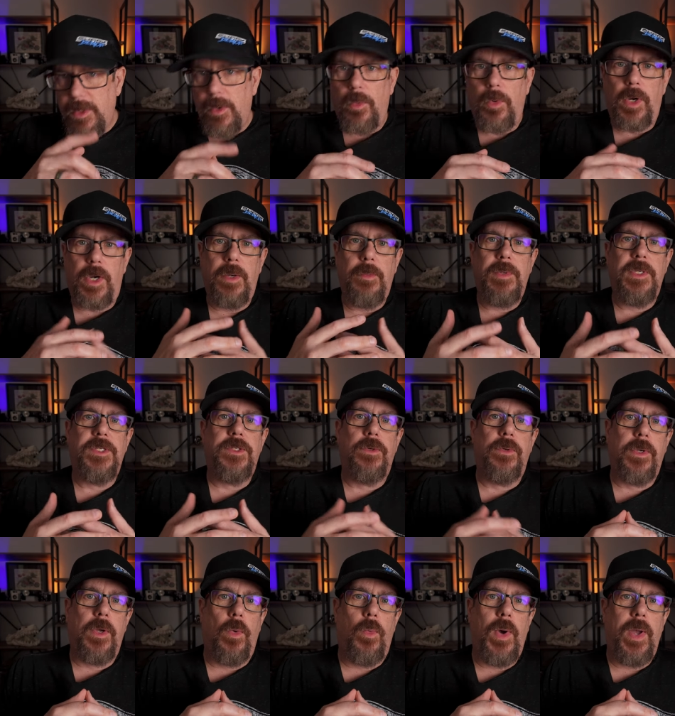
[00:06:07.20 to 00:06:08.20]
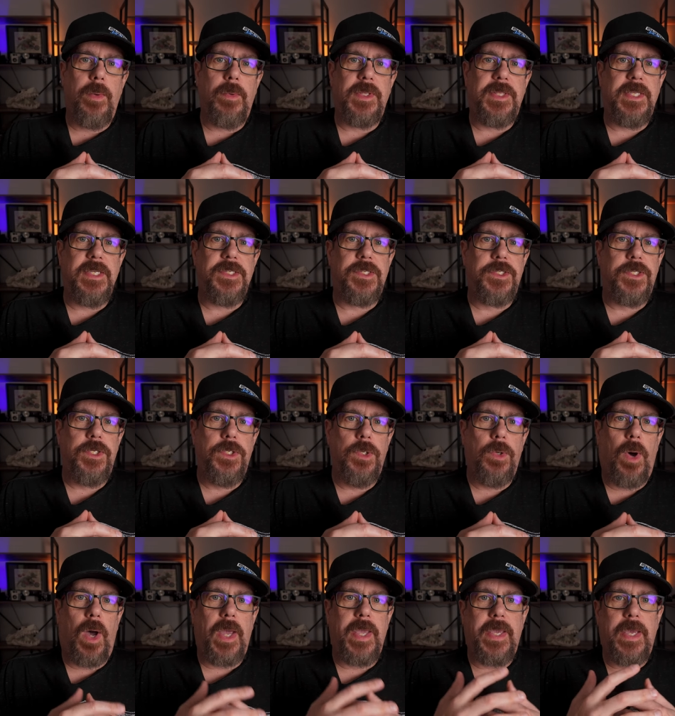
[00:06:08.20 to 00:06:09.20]
that we're going to be doing away with these two
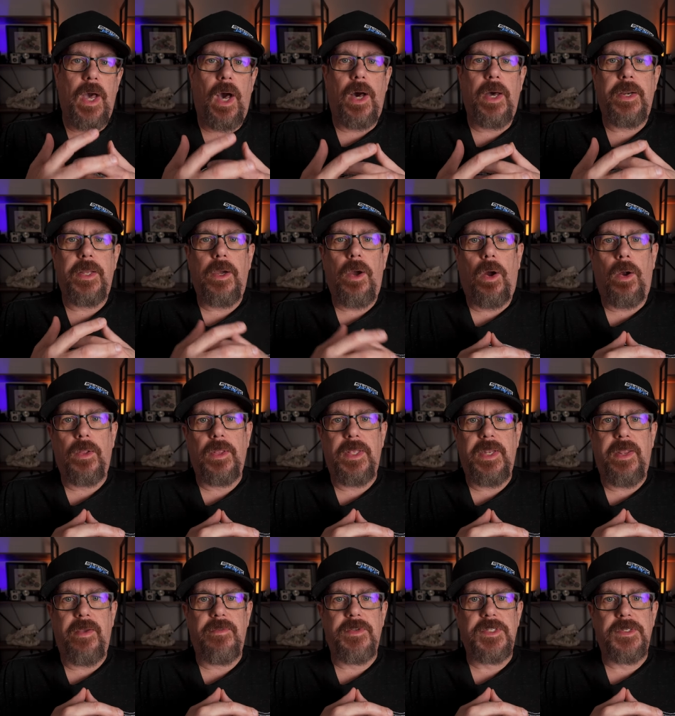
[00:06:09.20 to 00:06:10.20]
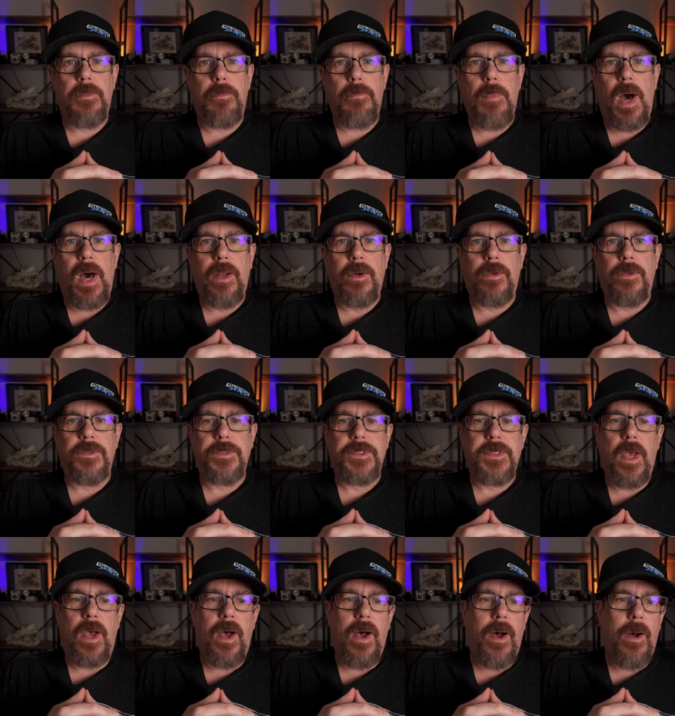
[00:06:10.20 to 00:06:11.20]
iconic Harley Davidson models.
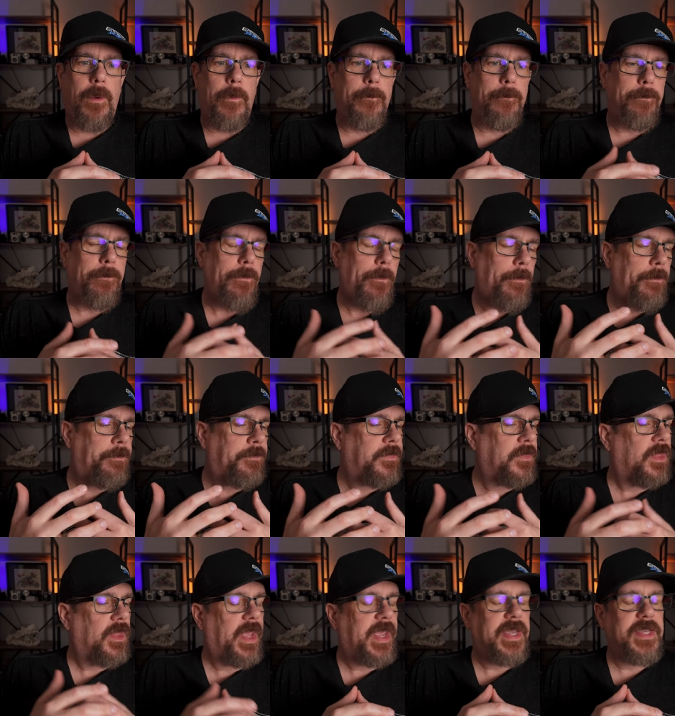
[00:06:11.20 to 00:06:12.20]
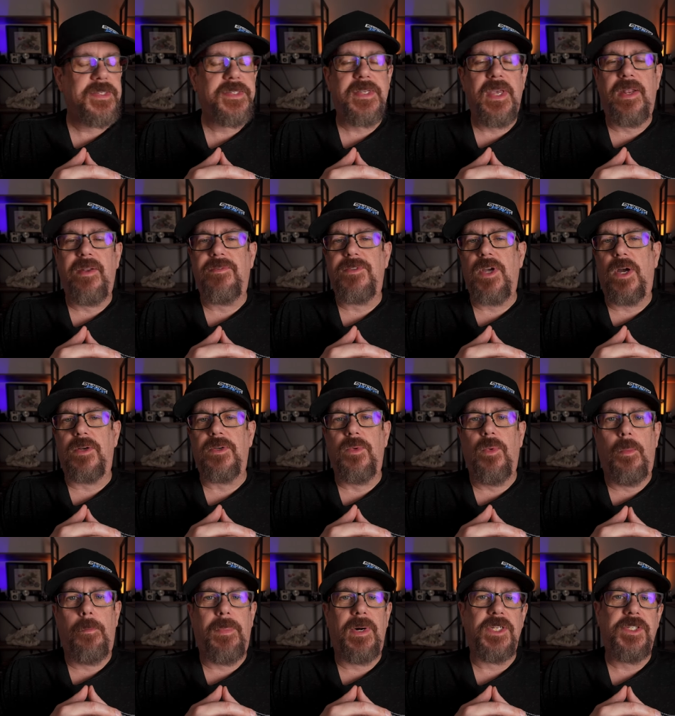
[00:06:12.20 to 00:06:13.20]
Um, like I said, I've talked to
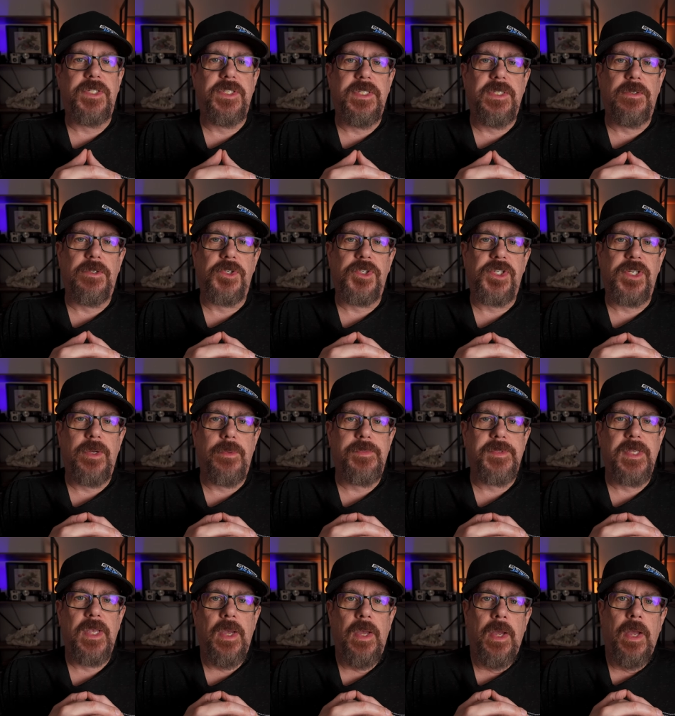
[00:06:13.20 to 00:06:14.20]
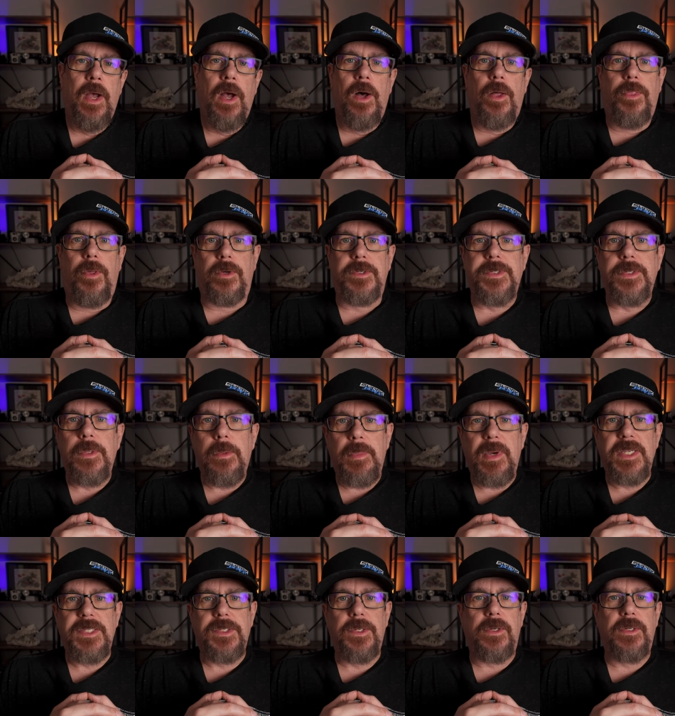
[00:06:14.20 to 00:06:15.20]
a bunch of dealerships. Those are the
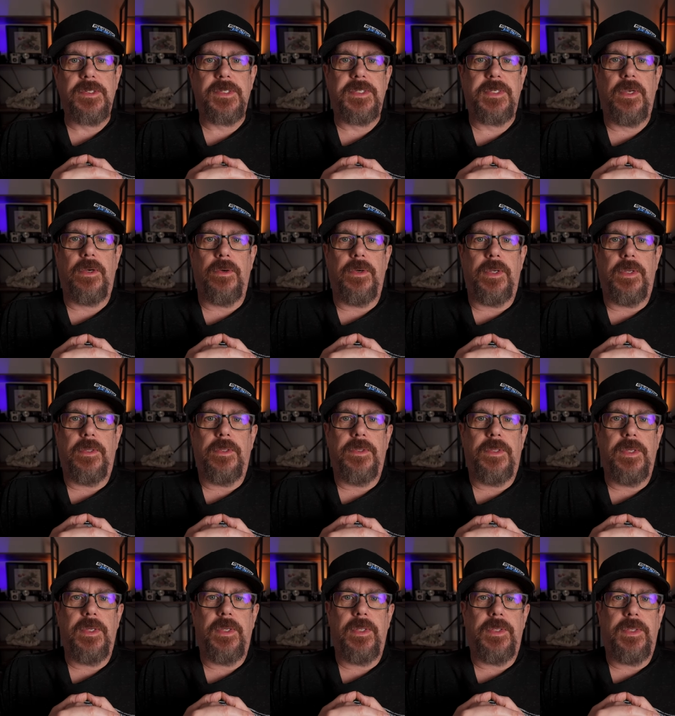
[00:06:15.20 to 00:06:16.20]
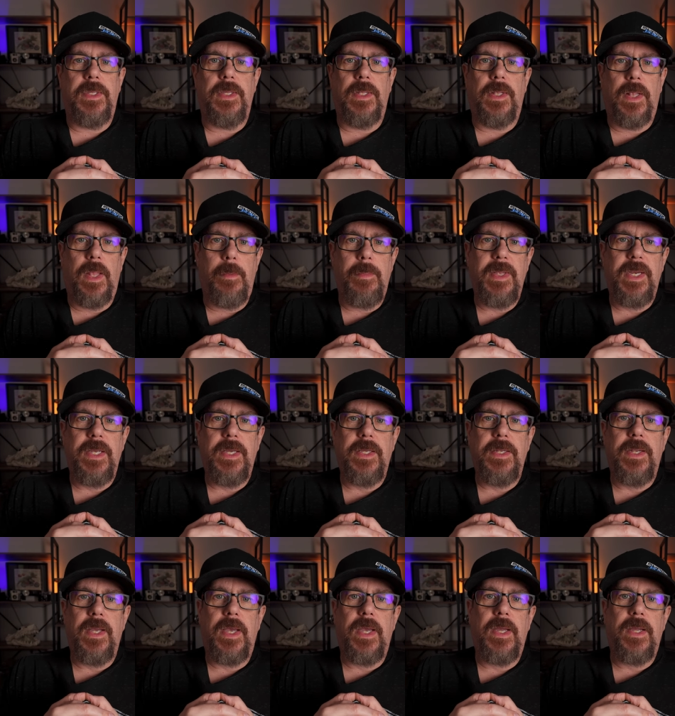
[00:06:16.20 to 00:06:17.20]
bikes that aren't selling. The the
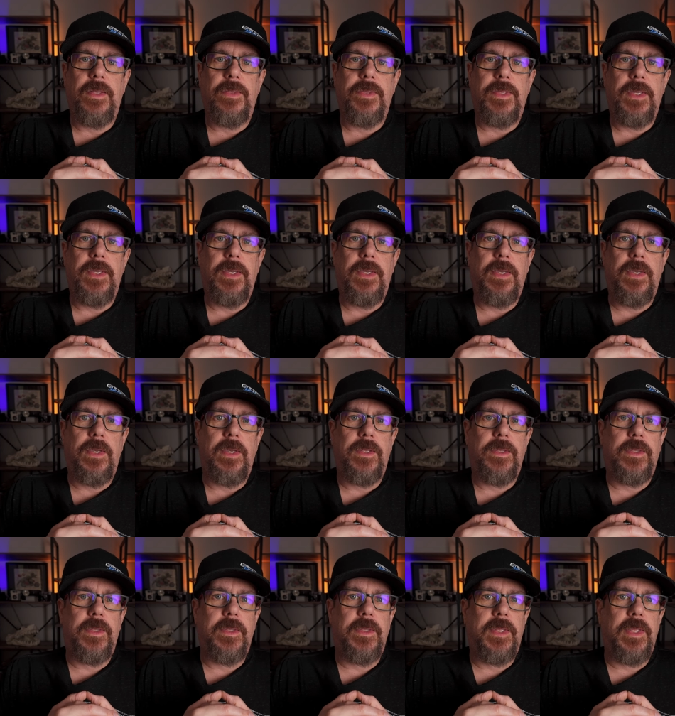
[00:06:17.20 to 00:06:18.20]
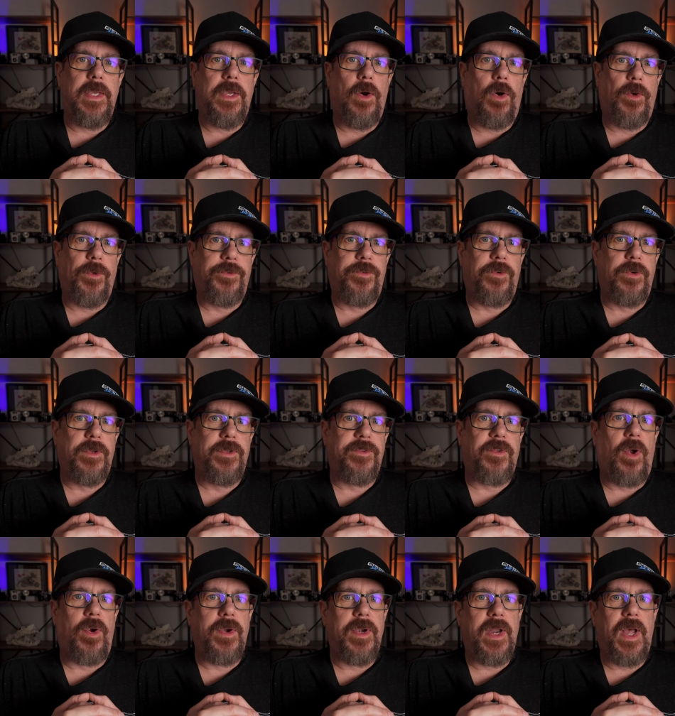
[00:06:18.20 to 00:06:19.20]
limited and the the ultras
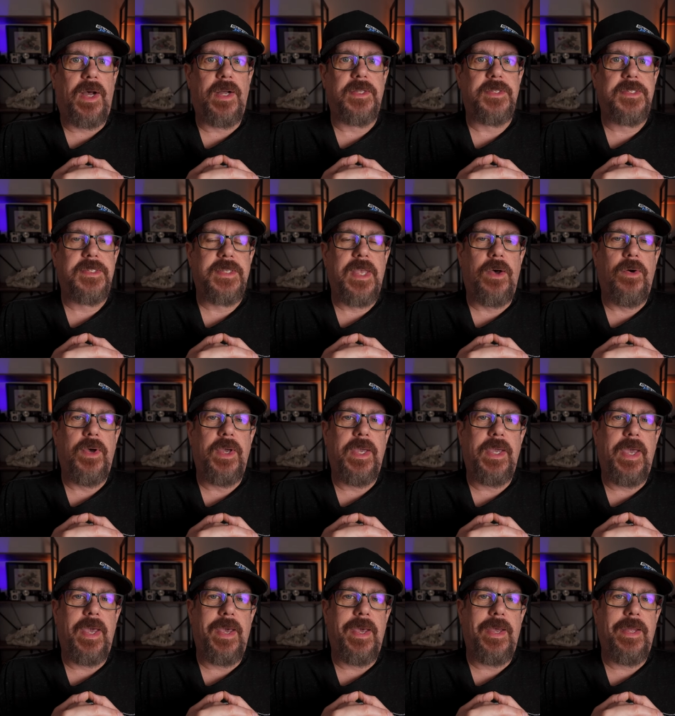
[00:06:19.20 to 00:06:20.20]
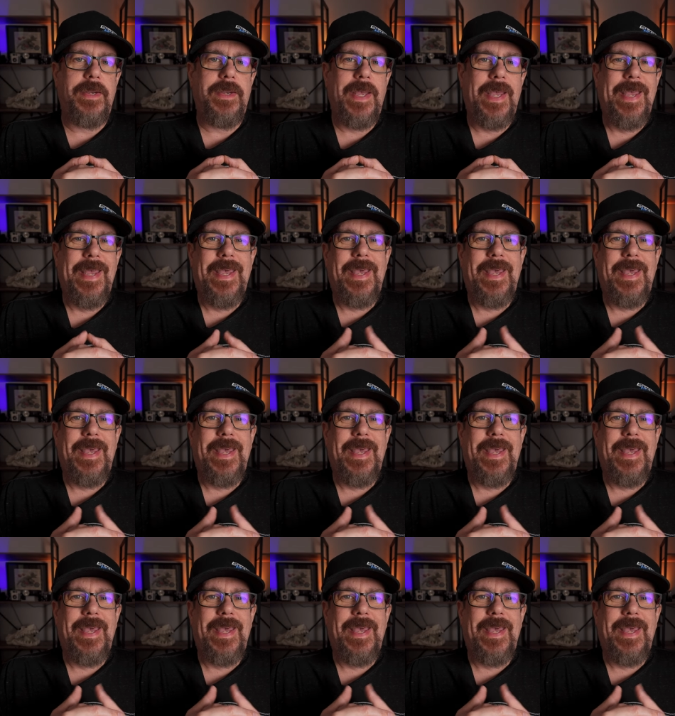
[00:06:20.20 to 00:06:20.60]
are not selling. And